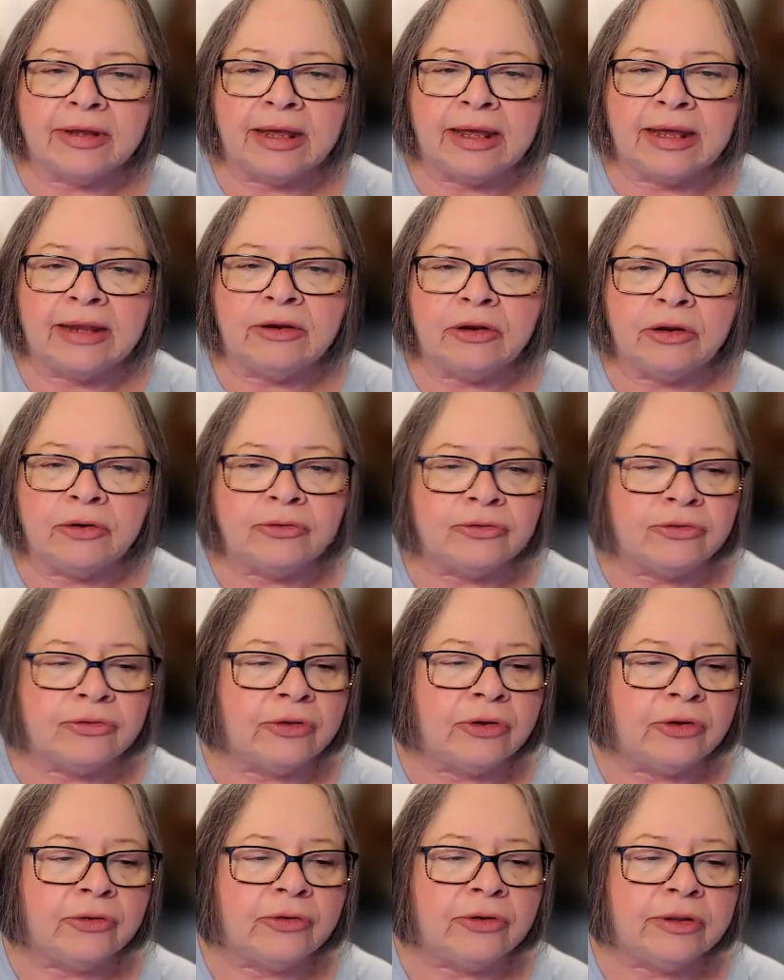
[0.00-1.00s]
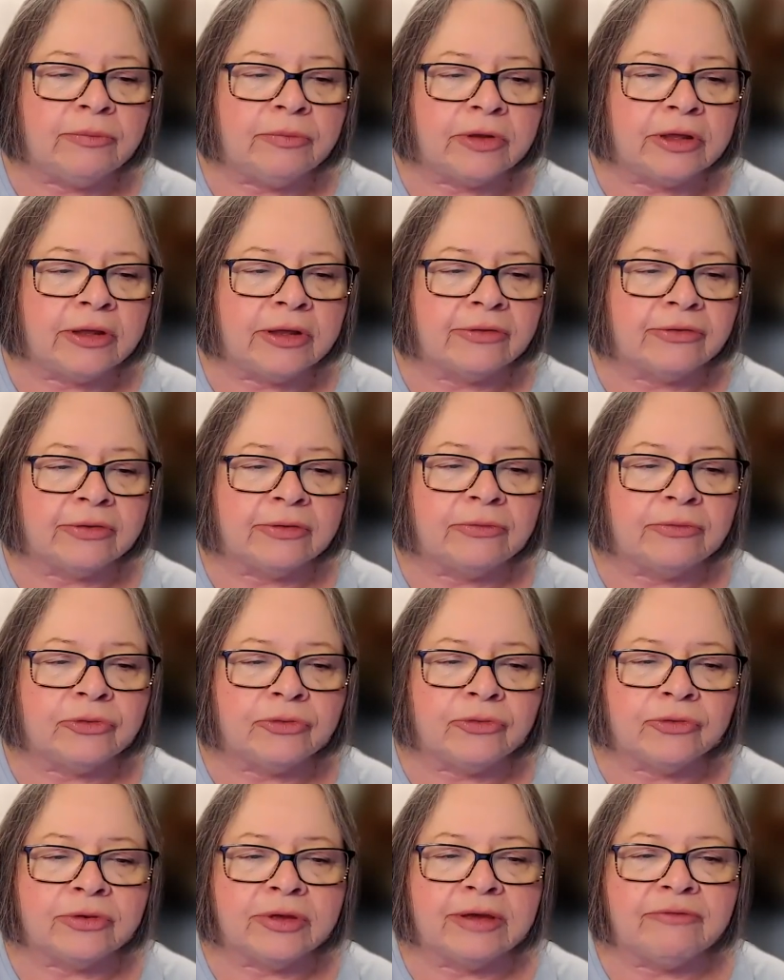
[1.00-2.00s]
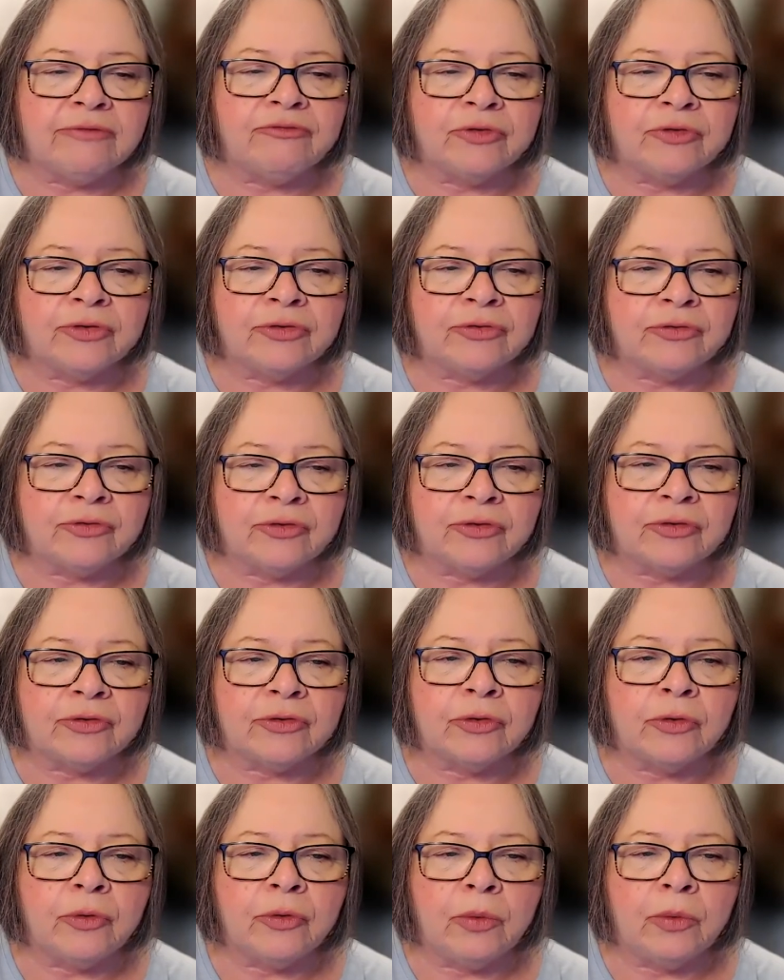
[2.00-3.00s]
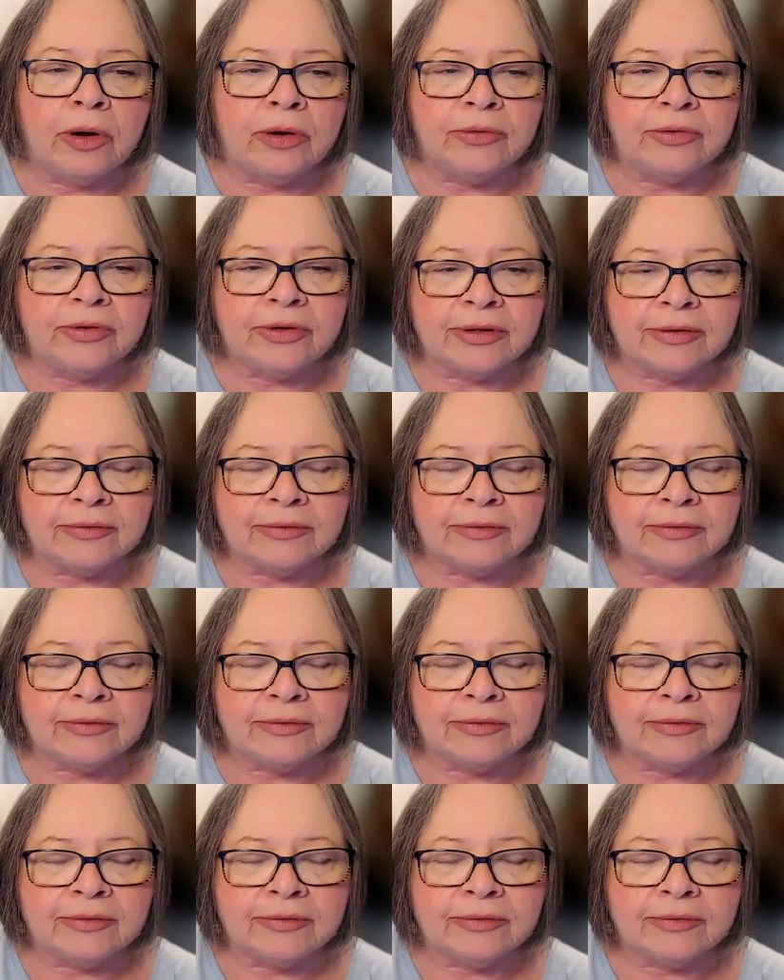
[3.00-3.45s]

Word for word: and noticed it only because I was looking for a certain quote.